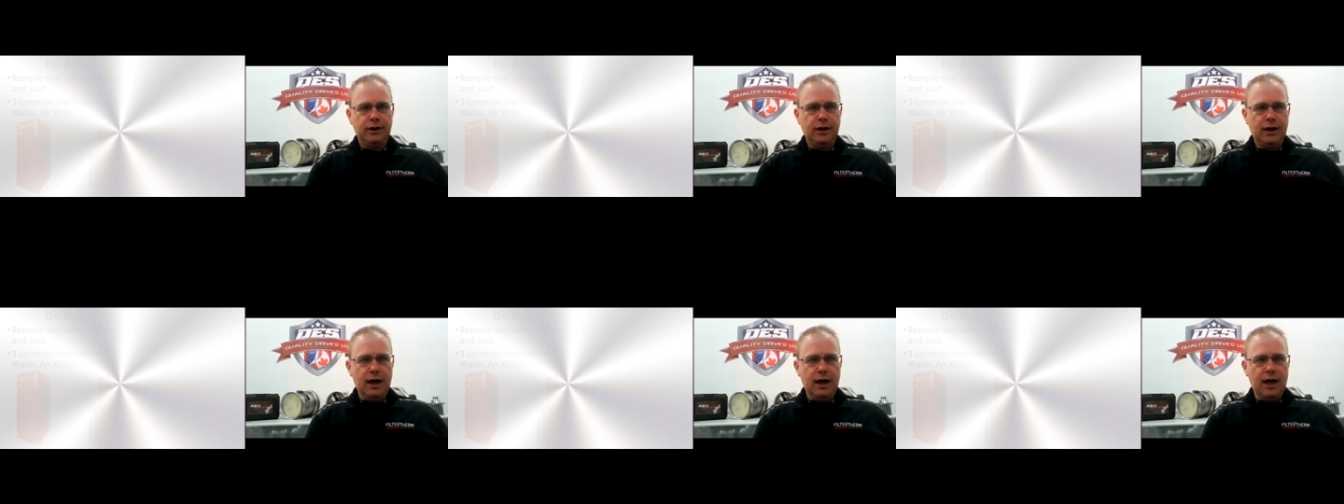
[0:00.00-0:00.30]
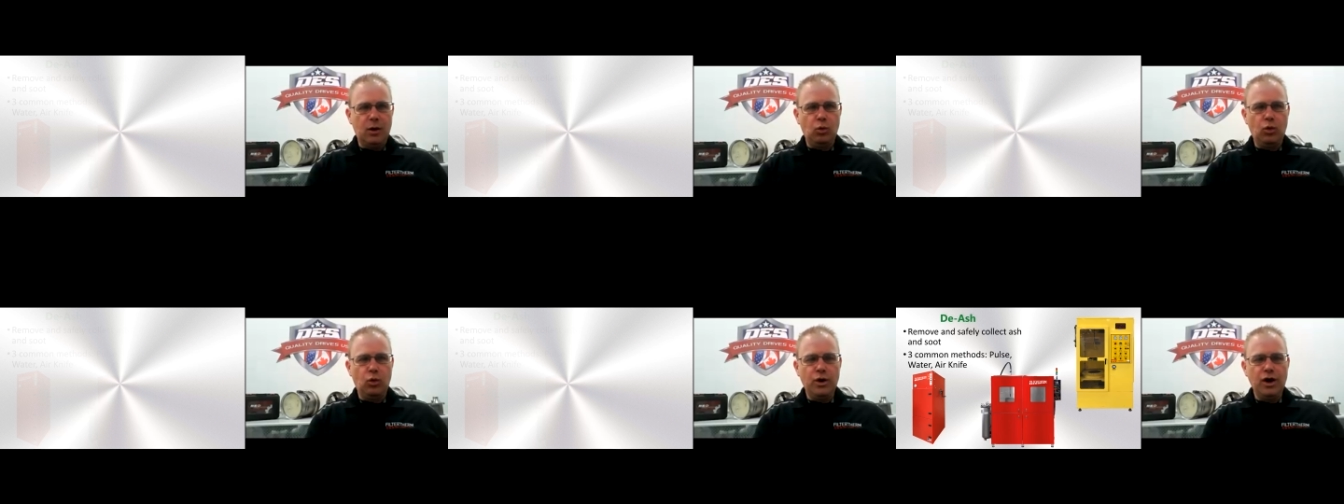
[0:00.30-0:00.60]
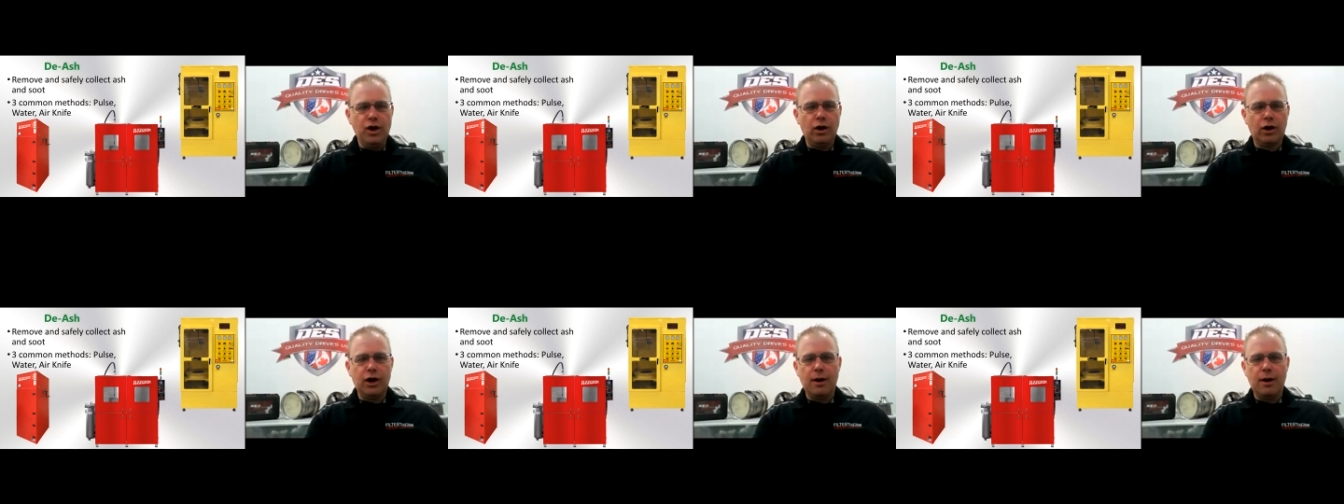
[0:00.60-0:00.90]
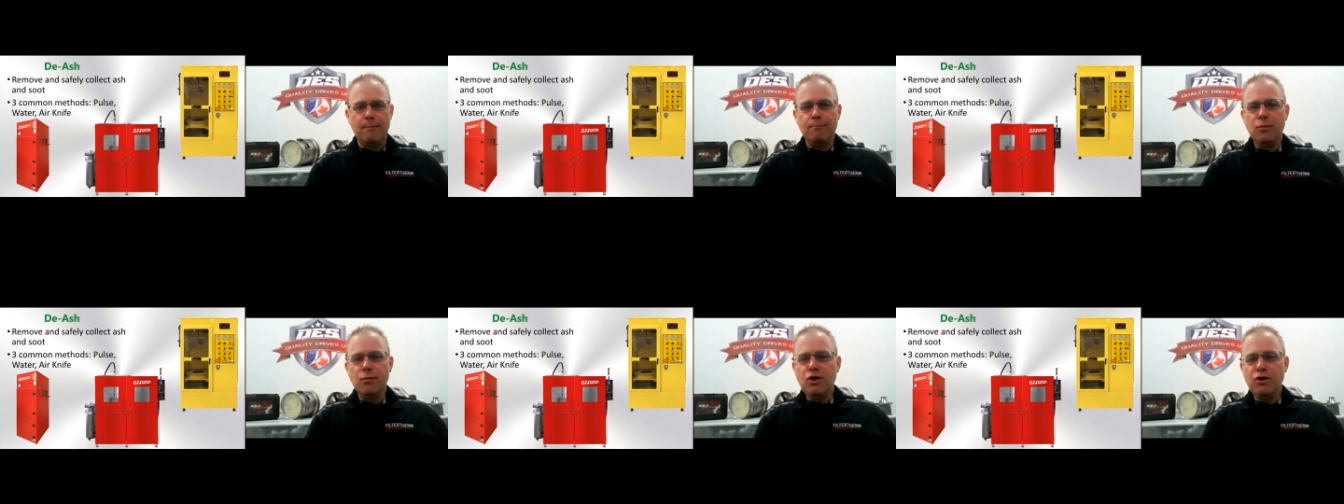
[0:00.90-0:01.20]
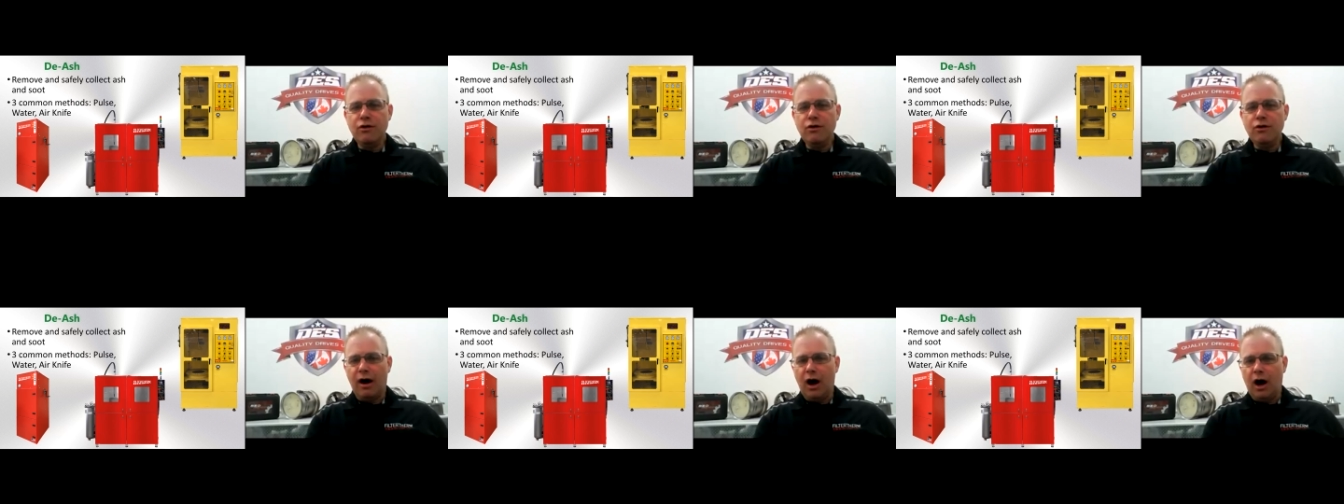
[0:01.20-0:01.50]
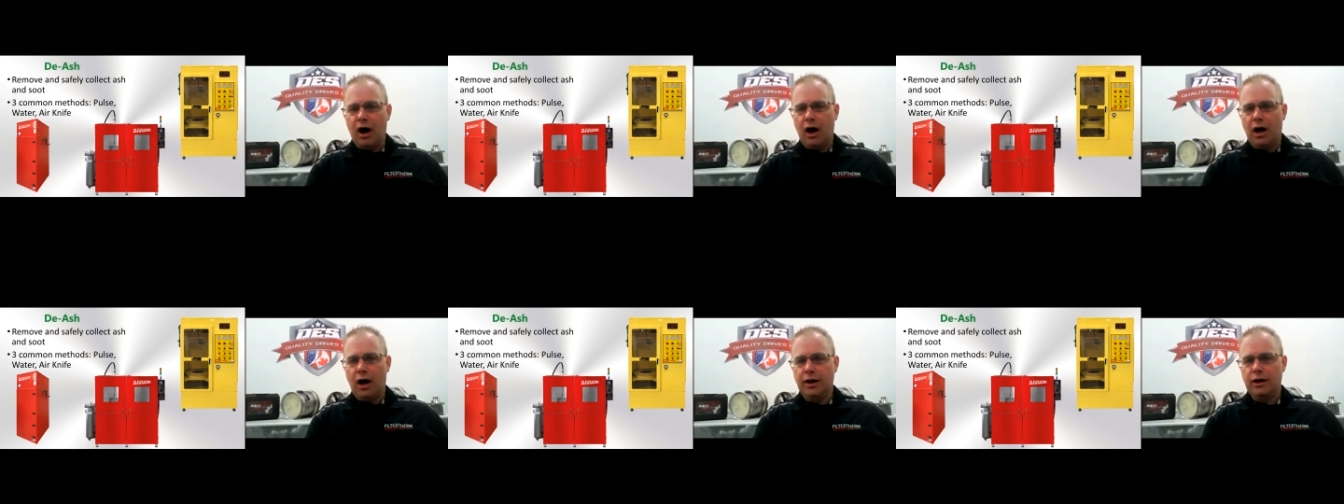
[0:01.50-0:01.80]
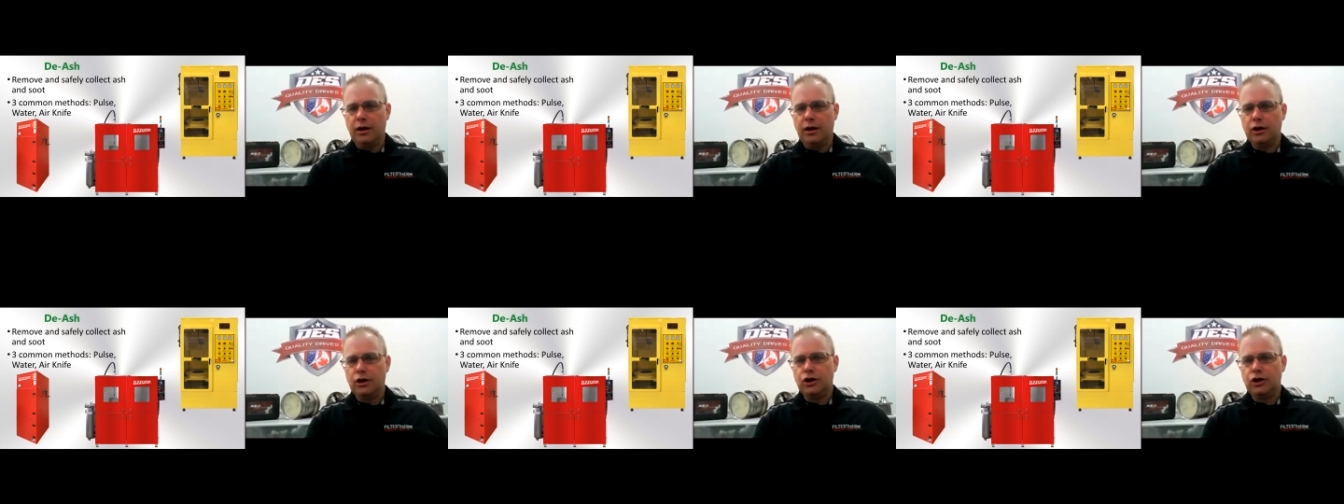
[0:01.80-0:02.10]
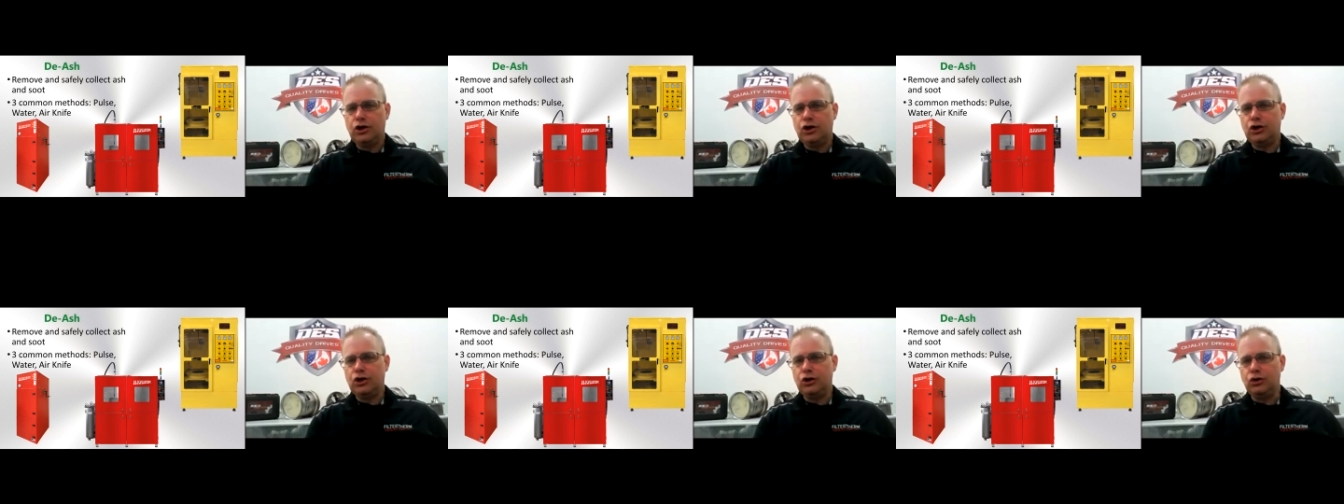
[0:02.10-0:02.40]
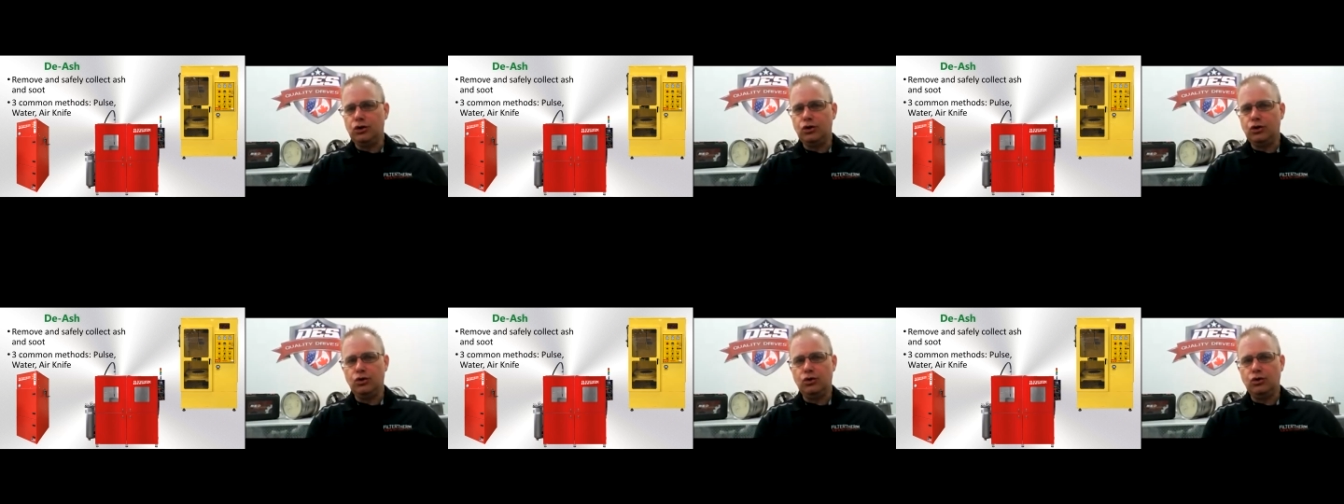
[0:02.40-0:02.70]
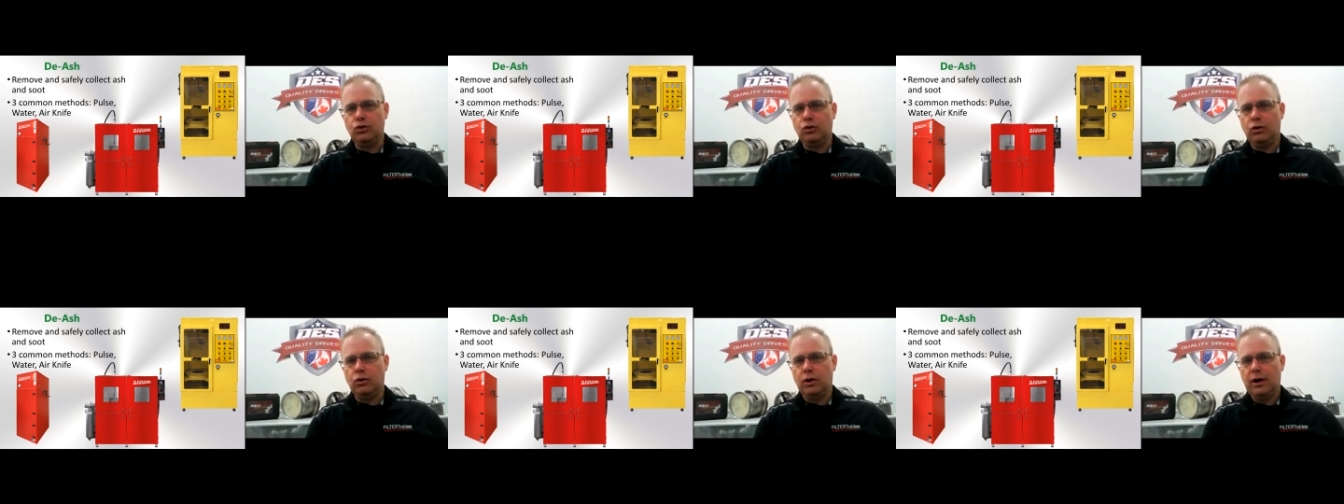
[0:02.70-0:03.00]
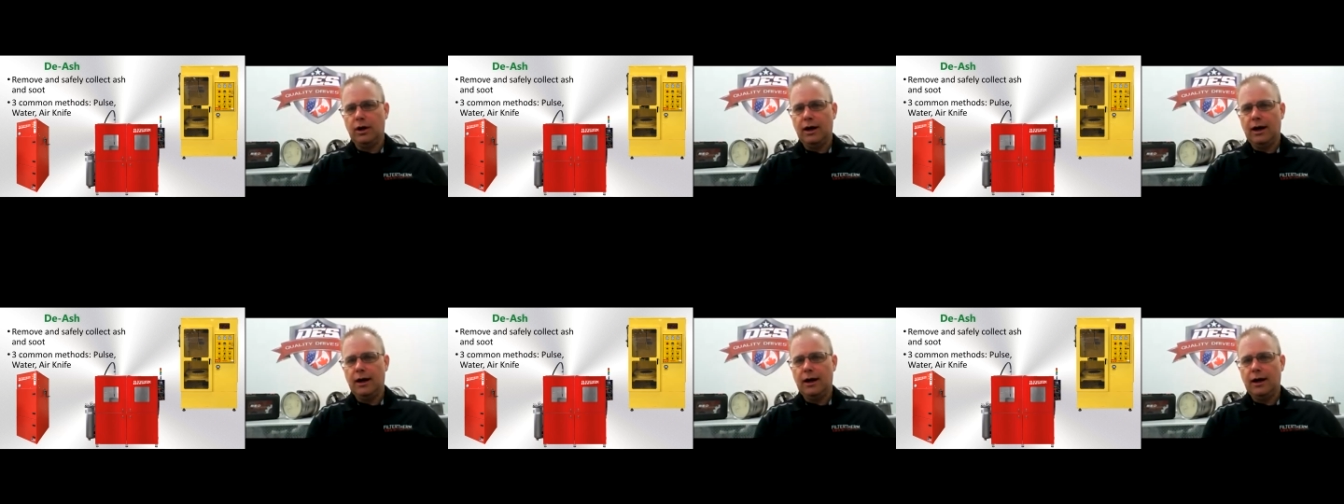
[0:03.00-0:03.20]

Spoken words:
and we are gonna move on to